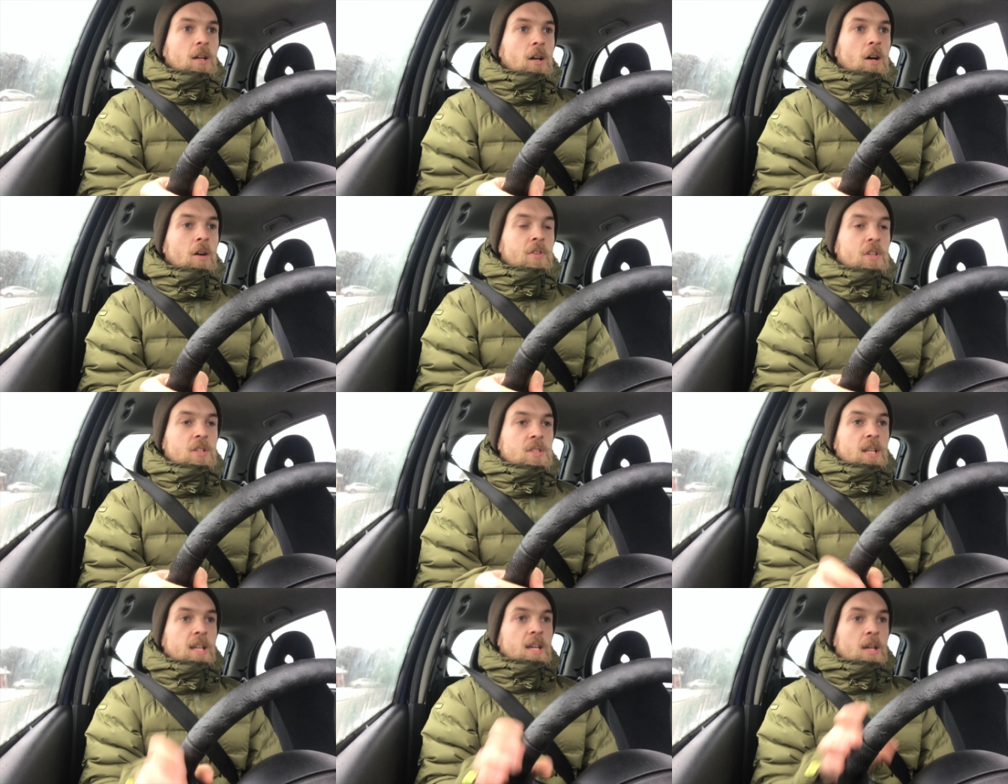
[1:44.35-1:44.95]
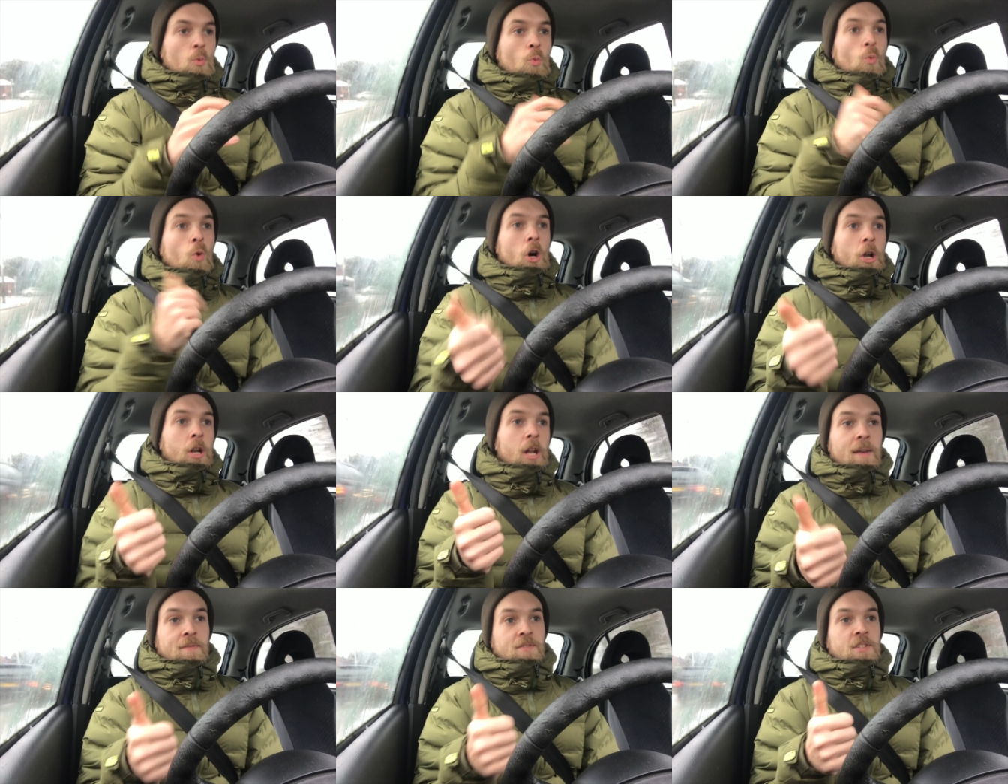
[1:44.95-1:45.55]
obviously,
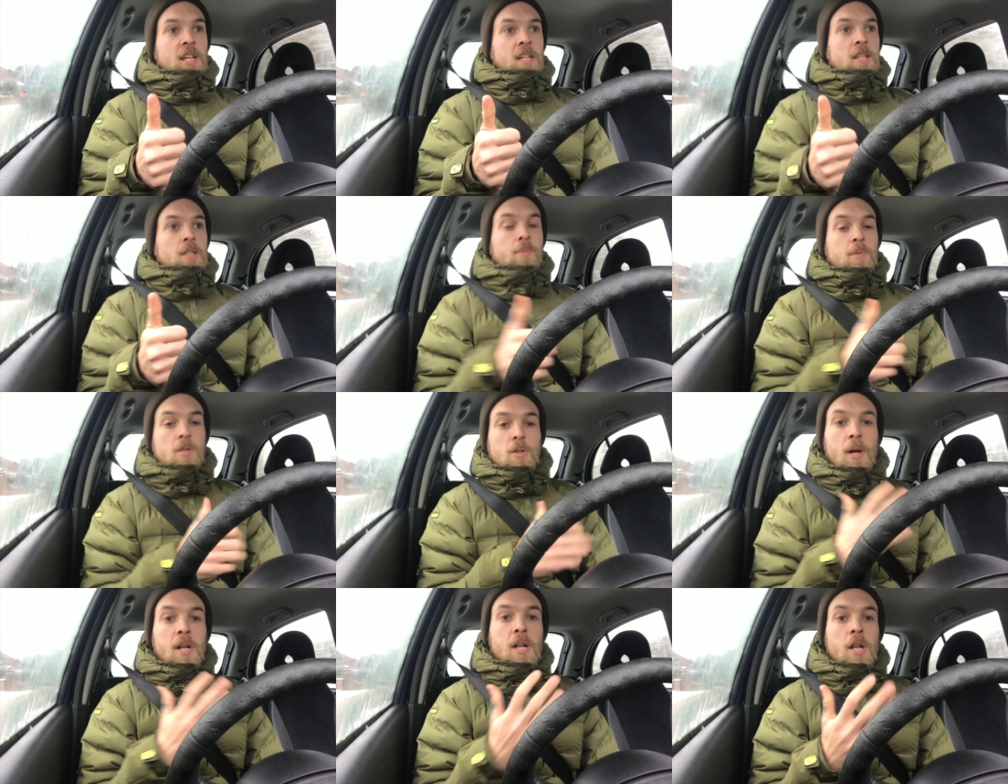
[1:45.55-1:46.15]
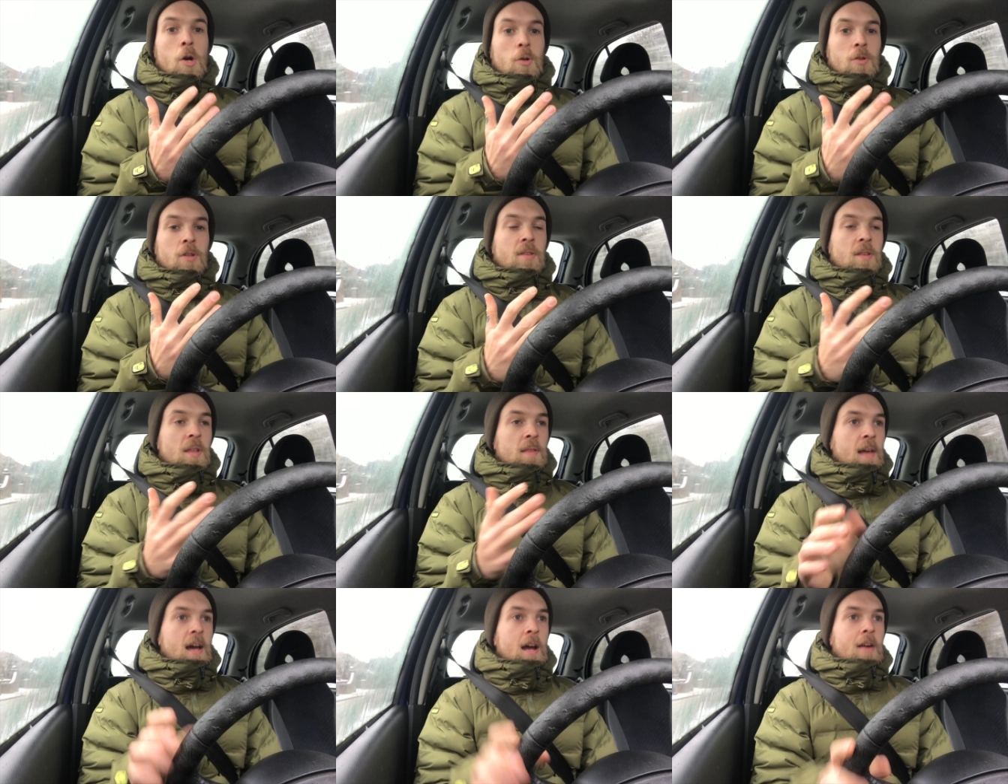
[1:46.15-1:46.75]
one, I've seen them so I know that
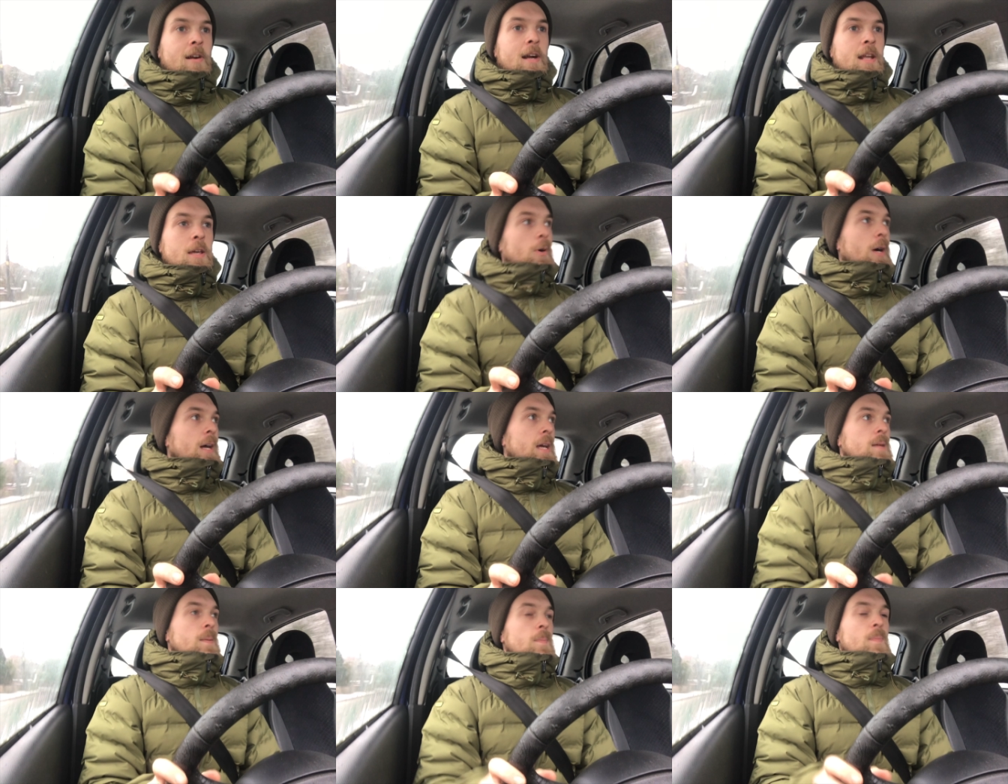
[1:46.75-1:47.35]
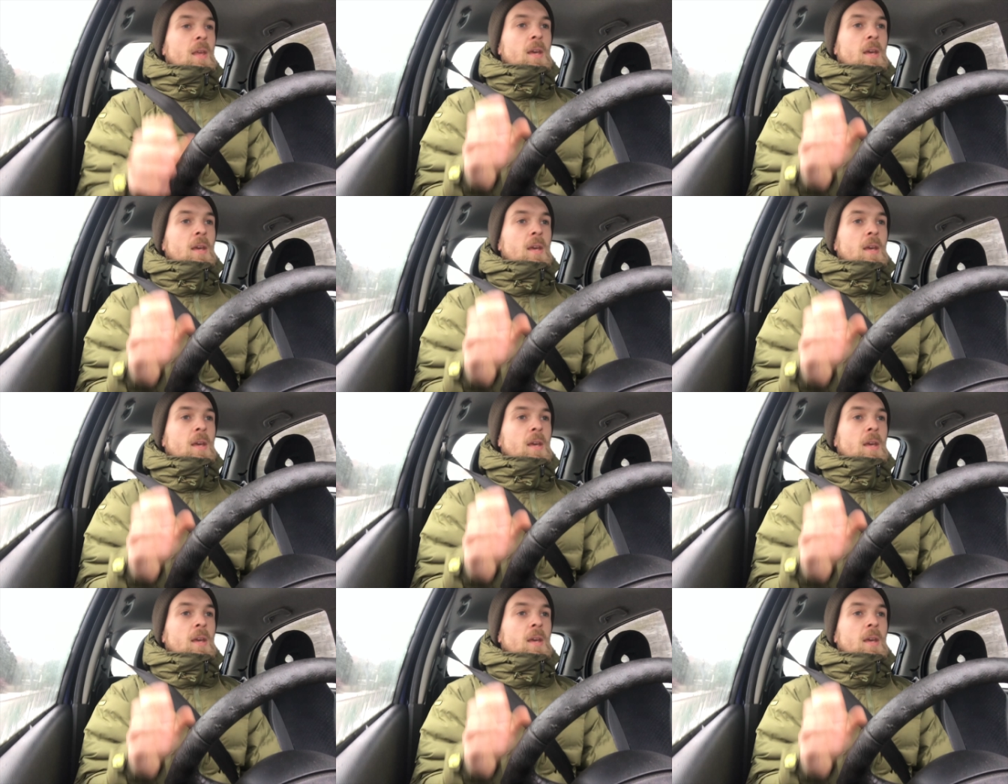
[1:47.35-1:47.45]
they're there anyway.